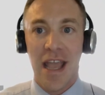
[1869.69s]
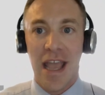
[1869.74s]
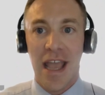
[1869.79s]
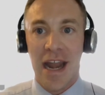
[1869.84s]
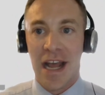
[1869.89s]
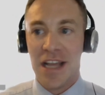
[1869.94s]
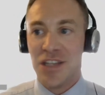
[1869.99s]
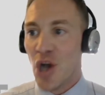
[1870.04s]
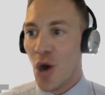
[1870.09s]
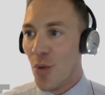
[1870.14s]
And
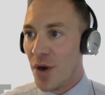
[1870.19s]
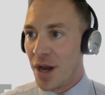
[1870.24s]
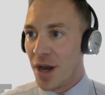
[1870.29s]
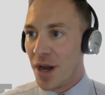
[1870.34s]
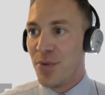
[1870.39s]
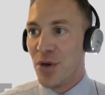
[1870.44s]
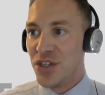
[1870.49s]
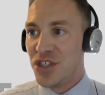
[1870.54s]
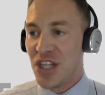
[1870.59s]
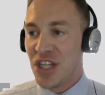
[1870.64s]
I don't want to
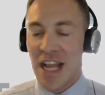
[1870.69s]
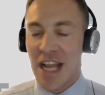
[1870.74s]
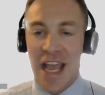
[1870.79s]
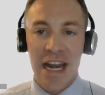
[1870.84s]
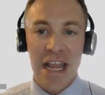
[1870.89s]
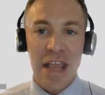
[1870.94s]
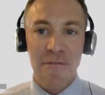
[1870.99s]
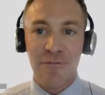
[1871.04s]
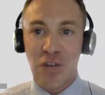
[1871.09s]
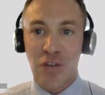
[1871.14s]
push it
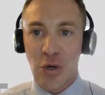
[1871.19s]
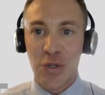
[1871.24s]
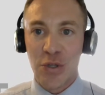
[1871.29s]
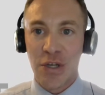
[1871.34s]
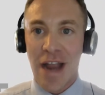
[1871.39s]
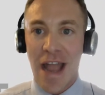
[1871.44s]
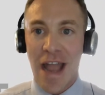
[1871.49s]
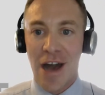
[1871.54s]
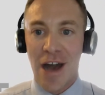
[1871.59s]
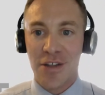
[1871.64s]
any
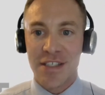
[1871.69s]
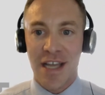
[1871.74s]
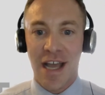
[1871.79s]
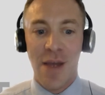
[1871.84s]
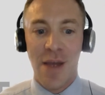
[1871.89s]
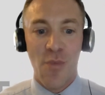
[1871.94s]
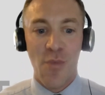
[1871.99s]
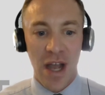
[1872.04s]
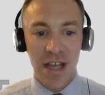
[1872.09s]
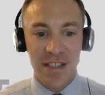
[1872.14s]
further out
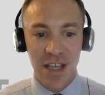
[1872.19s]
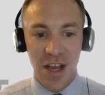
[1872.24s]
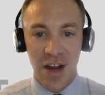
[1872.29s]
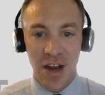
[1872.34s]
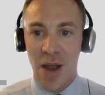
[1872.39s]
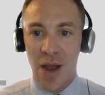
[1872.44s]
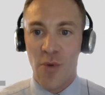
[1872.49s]
time-wise here.